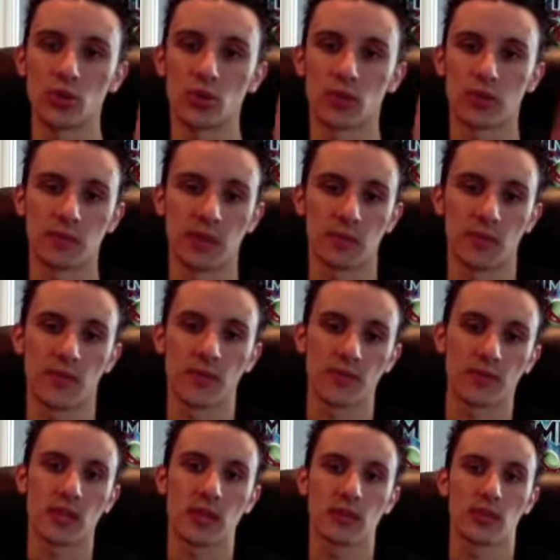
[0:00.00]
September
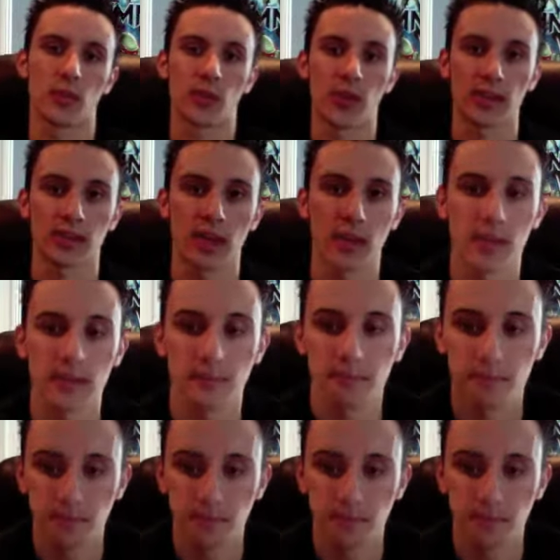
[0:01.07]
15th. Thanks, guys.